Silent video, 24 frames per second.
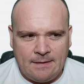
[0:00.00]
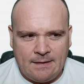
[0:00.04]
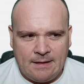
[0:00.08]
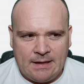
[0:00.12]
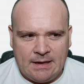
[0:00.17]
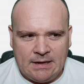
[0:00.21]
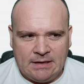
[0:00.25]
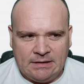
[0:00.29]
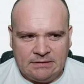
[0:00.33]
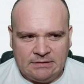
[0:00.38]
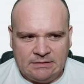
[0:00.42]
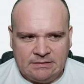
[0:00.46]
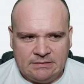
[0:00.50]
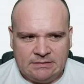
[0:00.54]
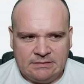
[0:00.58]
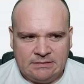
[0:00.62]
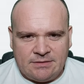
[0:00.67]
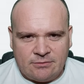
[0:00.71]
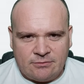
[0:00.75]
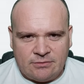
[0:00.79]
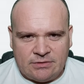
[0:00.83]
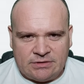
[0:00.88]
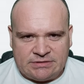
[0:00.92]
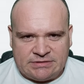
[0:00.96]
and
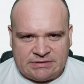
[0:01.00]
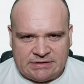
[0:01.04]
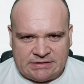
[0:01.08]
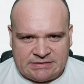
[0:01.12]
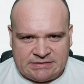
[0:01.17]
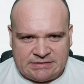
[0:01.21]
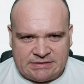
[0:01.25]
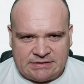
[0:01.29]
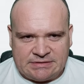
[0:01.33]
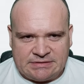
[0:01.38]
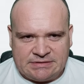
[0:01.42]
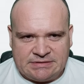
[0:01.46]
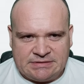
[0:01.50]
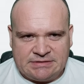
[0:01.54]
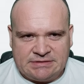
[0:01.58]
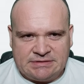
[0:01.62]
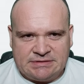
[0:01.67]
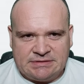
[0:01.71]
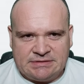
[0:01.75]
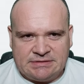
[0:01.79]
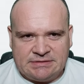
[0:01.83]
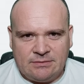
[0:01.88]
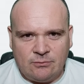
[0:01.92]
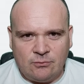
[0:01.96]
the
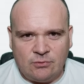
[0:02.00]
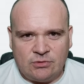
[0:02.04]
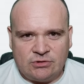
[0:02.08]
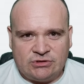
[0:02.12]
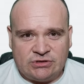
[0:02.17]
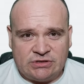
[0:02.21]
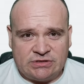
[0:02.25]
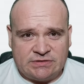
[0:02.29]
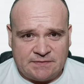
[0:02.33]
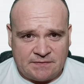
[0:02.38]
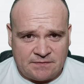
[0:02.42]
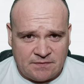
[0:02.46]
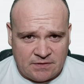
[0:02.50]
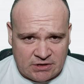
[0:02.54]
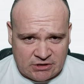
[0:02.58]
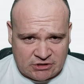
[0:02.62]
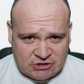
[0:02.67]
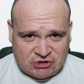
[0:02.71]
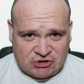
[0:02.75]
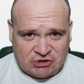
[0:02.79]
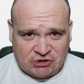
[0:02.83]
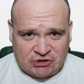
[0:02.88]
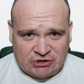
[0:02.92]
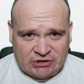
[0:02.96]
resistance which is
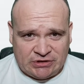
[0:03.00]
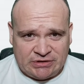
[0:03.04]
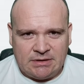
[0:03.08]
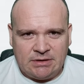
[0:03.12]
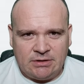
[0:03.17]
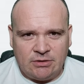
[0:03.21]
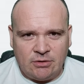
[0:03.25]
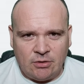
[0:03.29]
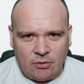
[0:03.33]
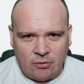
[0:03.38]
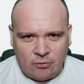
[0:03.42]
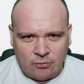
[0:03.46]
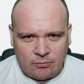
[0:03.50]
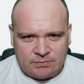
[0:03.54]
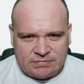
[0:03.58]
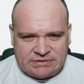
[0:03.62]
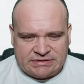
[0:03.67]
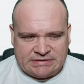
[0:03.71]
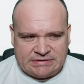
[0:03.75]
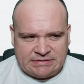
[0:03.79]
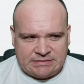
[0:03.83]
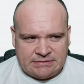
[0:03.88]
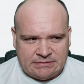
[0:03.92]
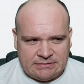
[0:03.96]
friction in
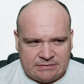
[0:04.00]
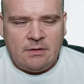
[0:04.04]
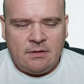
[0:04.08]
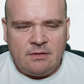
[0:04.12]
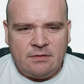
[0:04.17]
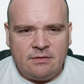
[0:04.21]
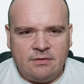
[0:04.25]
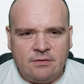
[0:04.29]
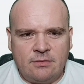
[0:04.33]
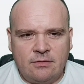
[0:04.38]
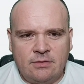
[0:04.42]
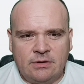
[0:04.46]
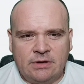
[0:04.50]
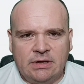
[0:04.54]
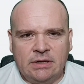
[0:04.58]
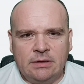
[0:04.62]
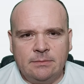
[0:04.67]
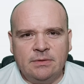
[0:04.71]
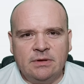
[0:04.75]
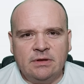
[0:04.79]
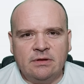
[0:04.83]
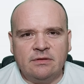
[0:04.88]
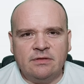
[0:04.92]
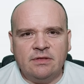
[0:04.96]
ohms. There can
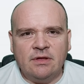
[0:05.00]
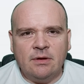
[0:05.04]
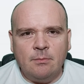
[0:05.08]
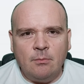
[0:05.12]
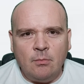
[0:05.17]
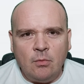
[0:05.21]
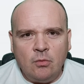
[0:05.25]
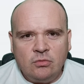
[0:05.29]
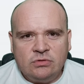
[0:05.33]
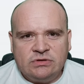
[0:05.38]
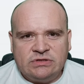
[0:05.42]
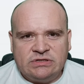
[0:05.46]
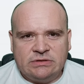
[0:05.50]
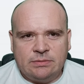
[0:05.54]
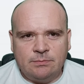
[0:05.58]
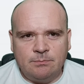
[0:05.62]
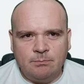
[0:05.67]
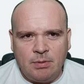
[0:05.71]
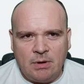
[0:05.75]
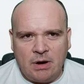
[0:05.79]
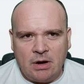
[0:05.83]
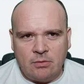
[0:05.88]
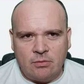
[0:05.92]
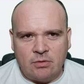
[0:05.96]
be the most
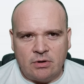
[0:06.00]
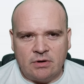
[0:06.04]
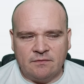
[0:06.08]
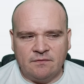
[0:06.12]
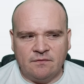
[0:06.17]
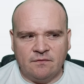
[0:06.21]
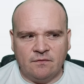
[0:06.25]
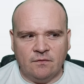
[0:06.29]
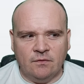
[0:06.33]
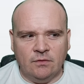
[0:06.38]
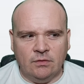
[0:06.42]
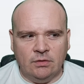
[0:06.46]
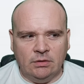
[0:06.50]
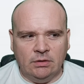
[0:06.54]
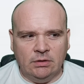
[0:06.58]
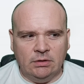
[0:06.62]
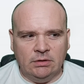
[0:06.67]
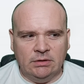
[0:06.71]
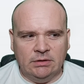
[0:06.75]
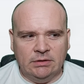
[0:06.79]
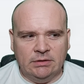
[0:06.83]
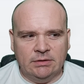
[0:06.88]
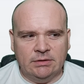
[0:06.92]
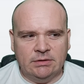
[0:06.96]

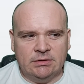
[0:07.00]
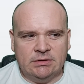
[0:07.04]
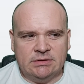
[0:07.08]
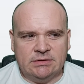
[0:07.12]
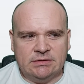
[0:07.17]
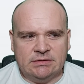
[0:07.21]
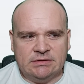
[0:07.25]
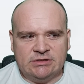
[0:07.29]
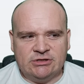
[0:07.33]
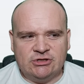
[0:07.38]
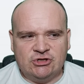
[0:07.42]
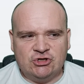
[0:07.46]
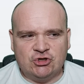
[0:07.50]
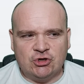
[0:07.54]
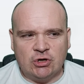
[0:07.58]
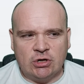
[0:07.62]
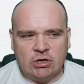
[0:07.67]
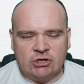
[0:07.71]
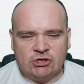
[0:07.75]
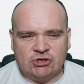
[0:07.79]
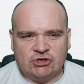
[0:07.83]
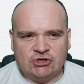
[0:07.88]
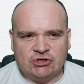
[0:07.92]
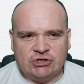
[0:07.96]
powerful uh,
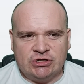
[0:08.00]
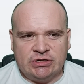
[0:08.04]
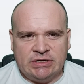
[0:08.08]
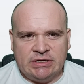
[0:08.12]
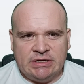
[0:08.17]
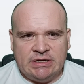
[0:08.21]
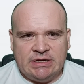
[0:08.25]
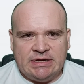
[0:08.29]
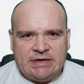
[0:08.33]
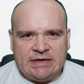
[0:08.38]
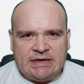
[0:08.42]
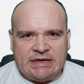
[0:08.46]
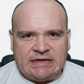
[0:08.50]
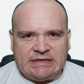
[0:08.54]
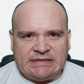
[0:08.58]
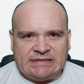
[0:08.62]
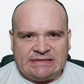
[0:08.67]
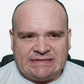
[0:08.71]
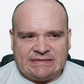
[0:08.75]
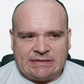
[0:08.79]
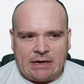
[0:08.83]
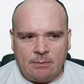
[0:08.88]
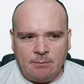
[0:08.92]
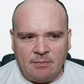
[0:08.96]
charge in
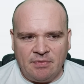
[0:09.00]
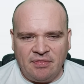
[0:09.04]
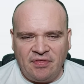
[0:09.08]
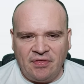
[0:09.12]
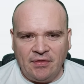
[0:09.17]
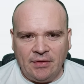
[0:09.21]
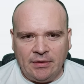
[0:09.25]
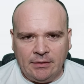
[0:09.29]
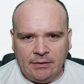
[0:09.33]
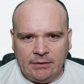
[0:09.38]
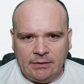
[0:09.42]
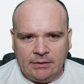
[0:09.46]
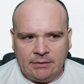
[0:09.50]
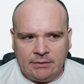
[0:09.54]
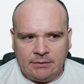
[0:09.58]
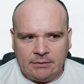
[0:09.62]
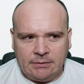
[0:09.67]
something,